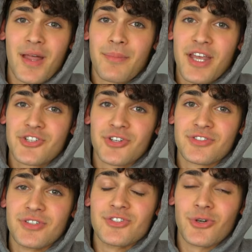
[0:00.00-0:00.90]
and make sure
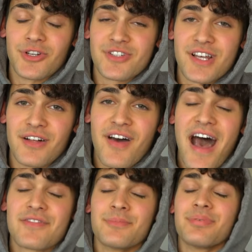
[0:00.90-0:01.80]
to enjoy yourself.
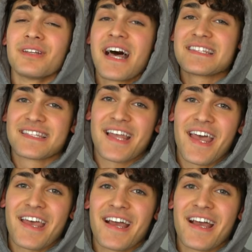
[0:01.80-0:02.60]
Have a blessed day.